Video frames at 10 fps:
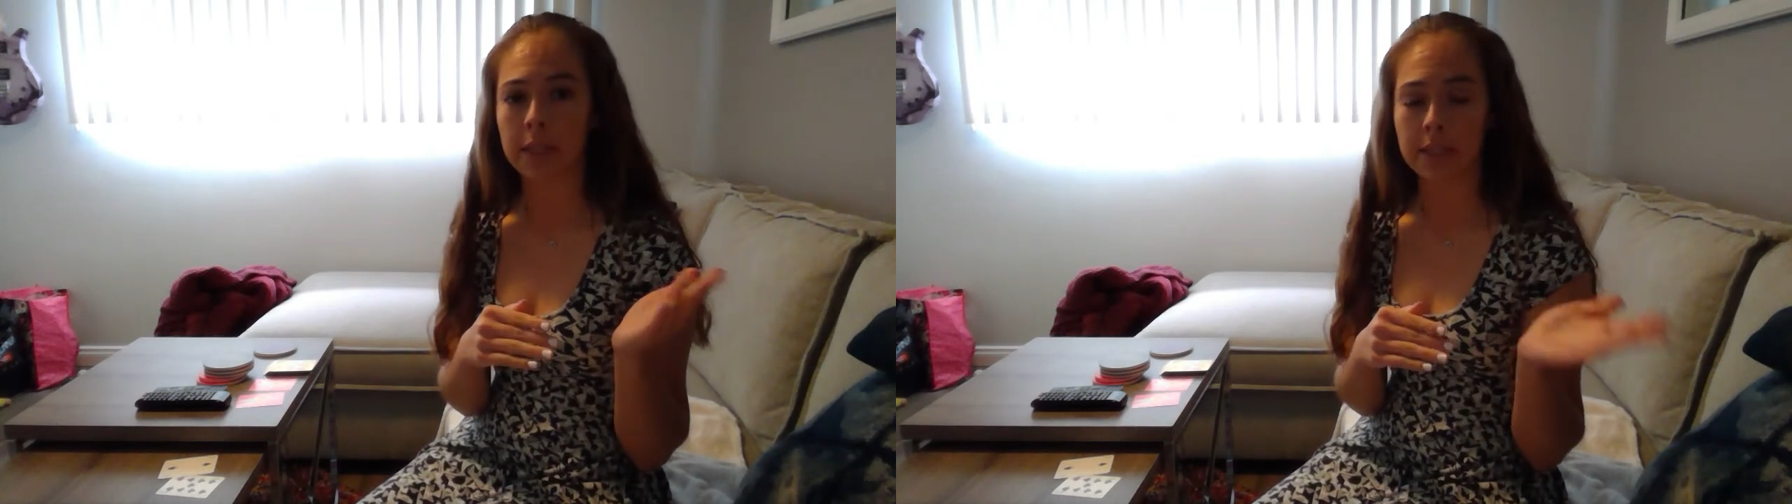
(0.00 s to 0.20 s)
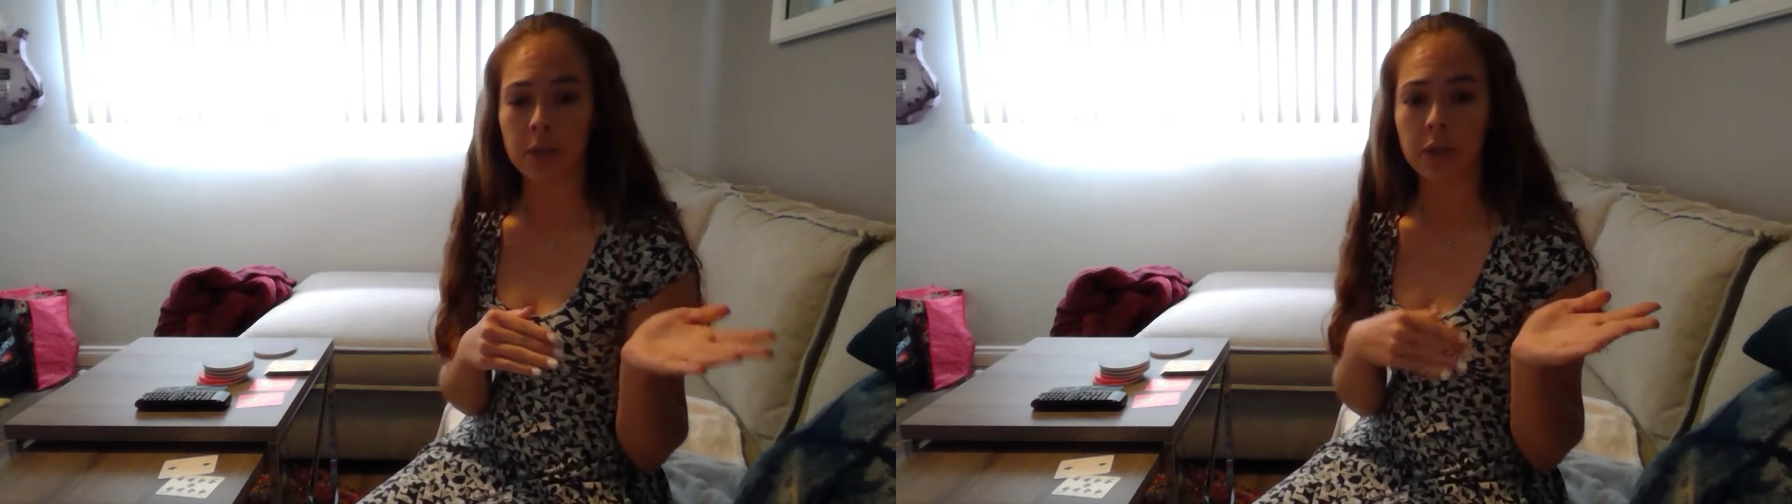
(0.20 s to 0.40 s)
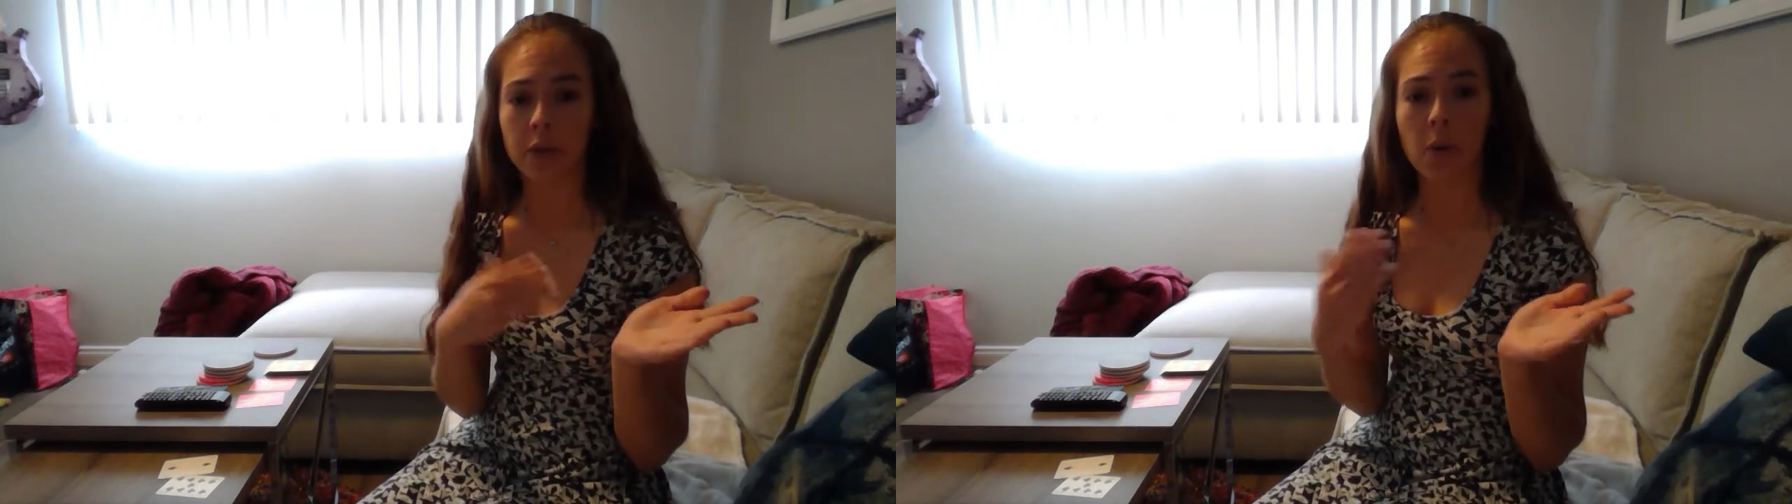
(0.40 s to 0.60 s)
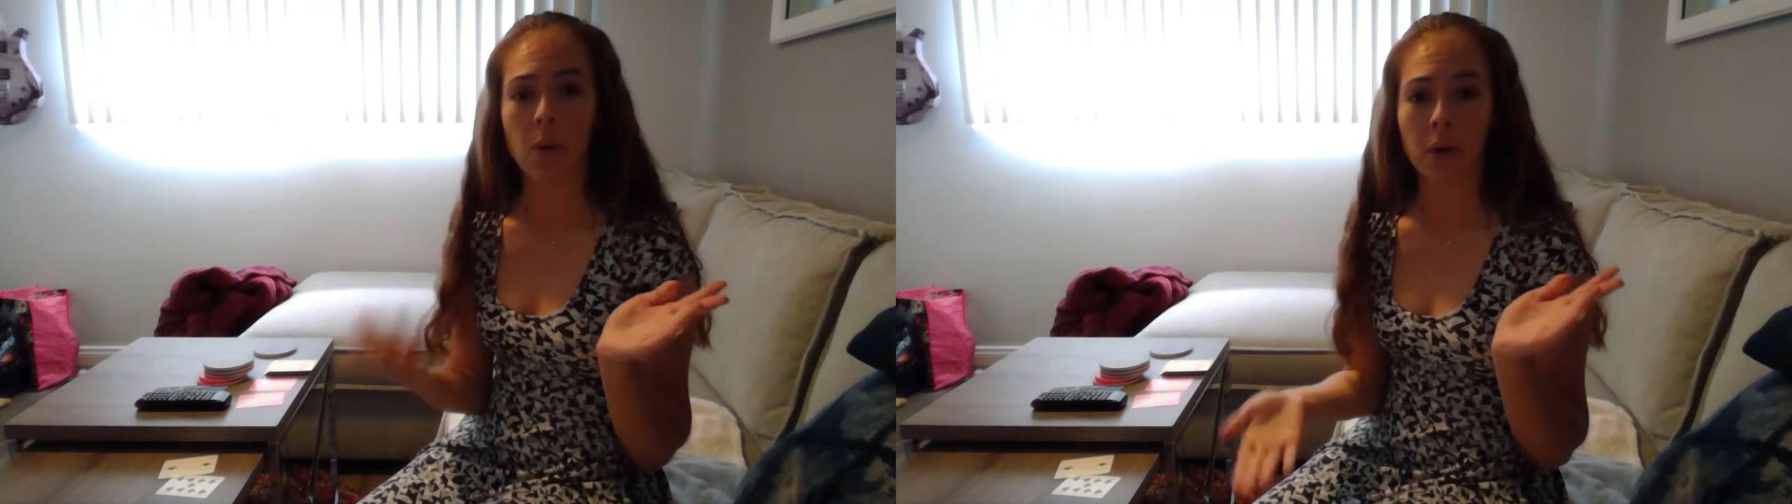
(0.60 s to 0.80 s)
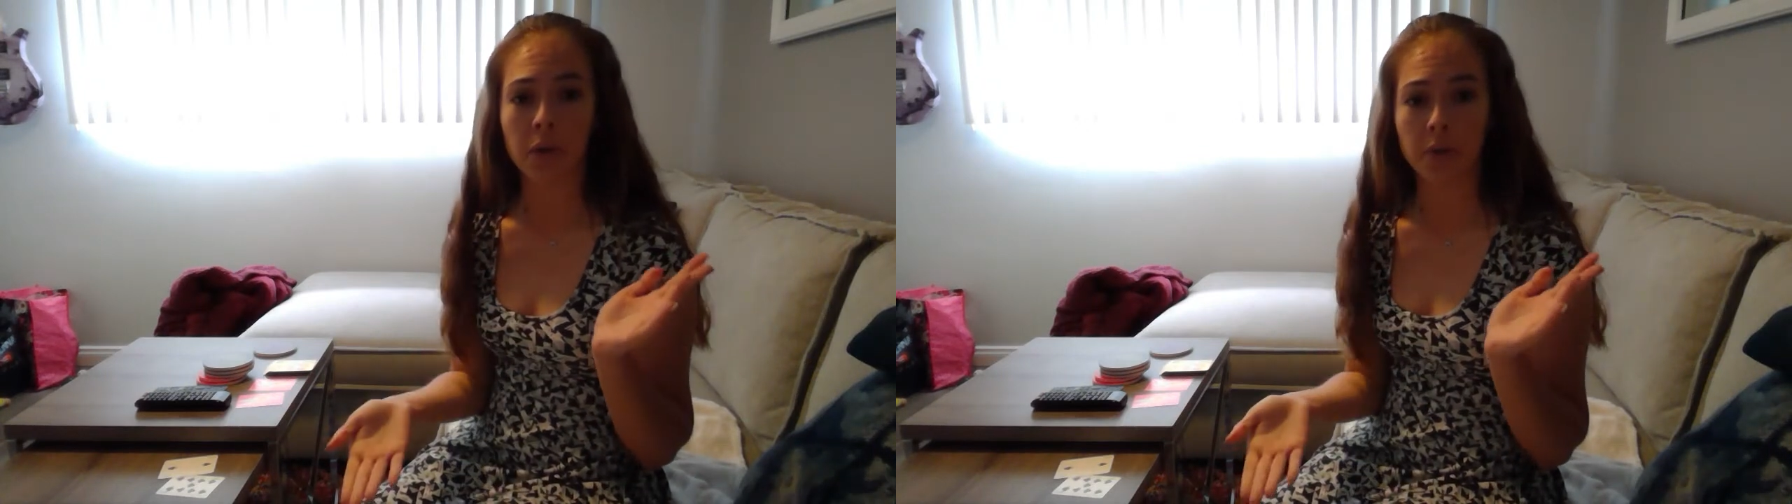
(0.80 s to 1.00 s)
student
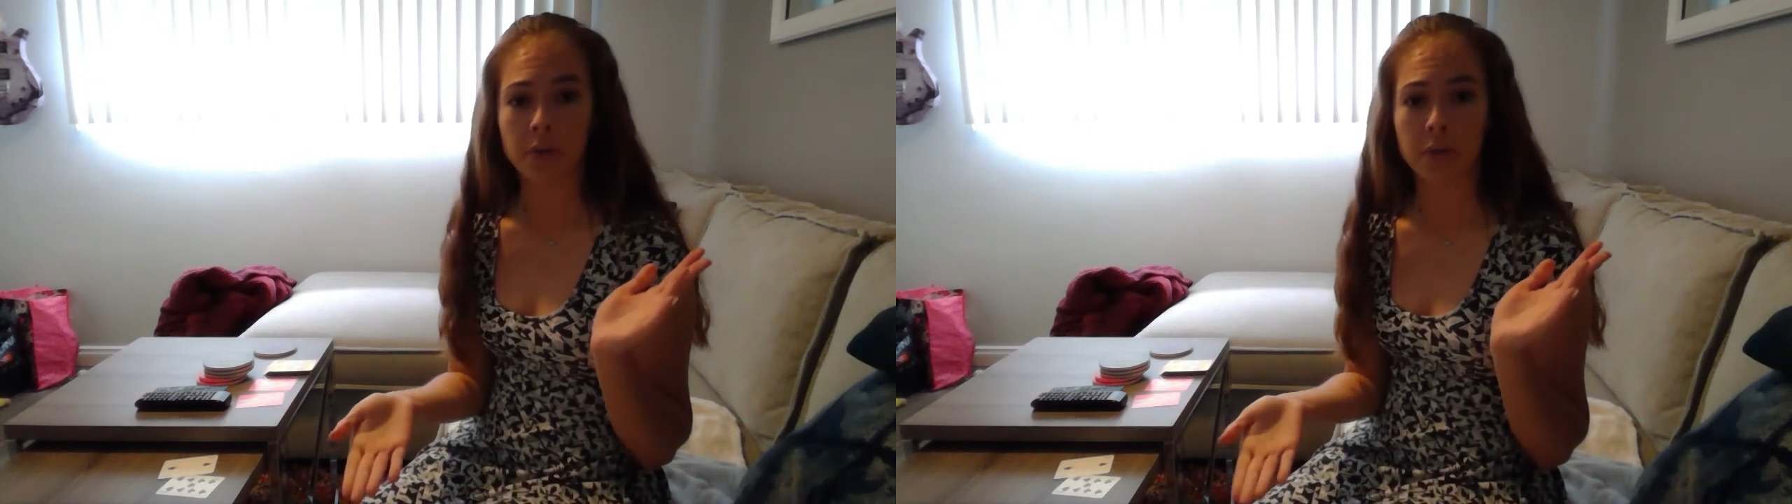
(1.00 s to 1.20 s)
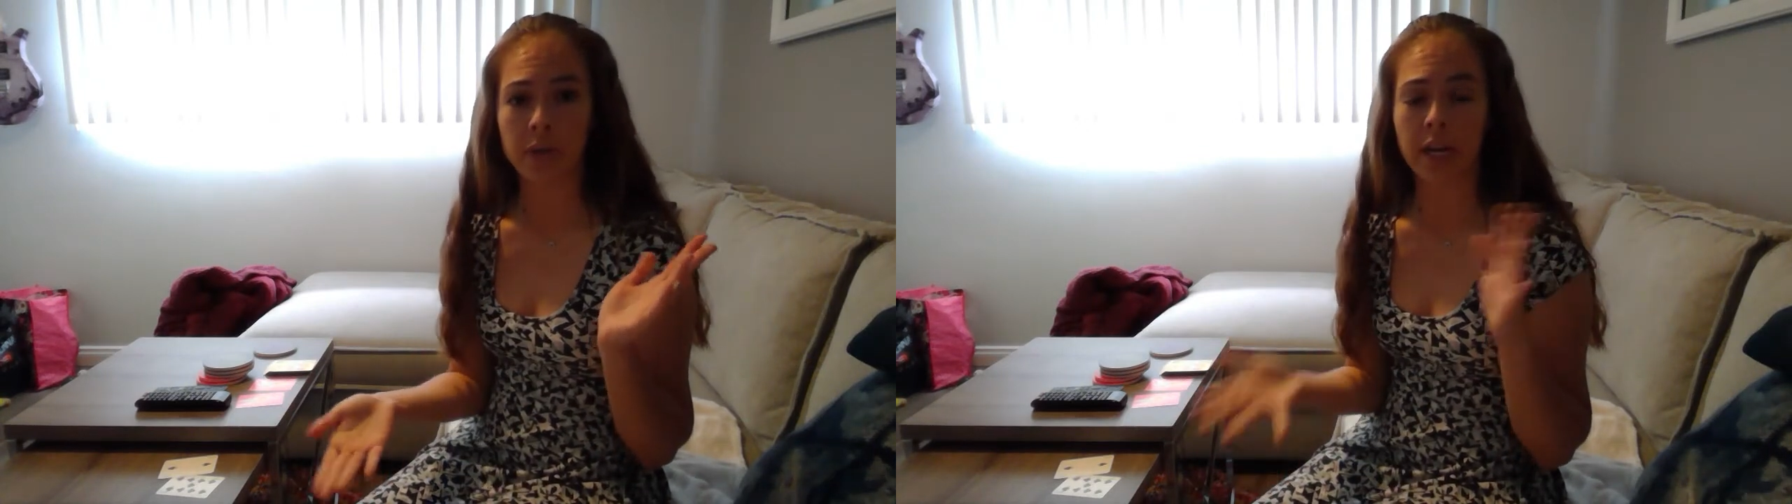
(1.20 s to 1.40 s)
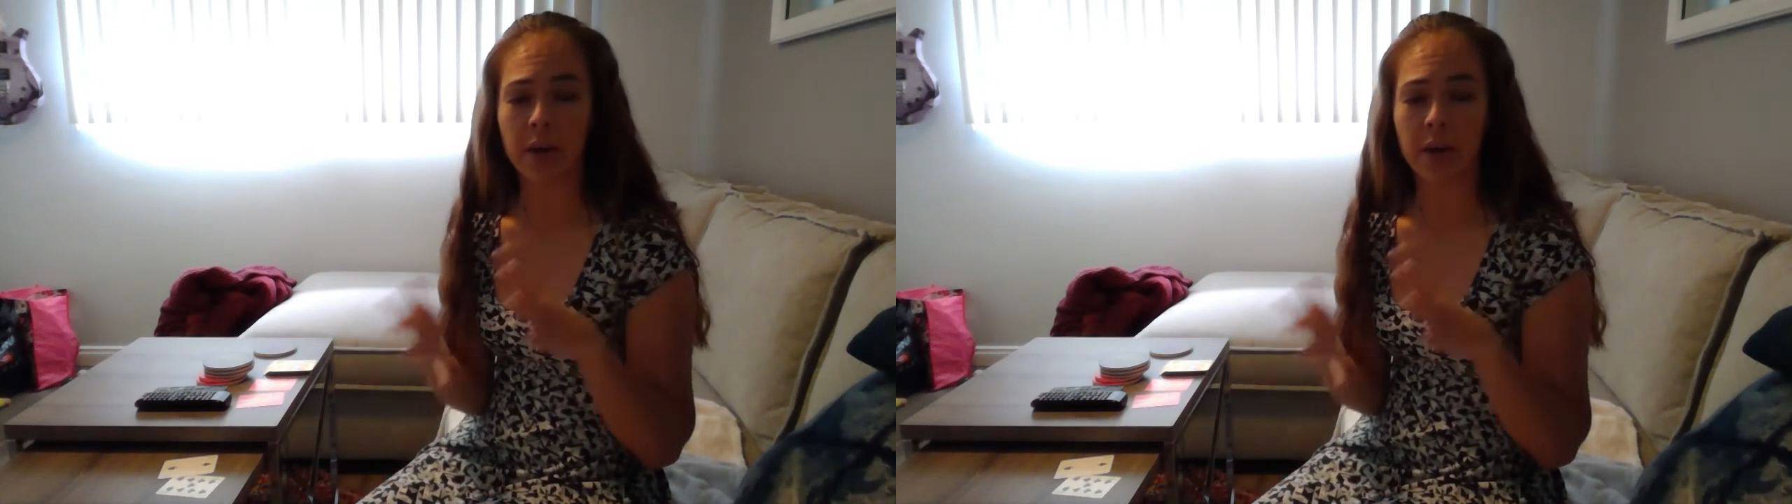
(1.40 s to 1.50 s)
or a low student.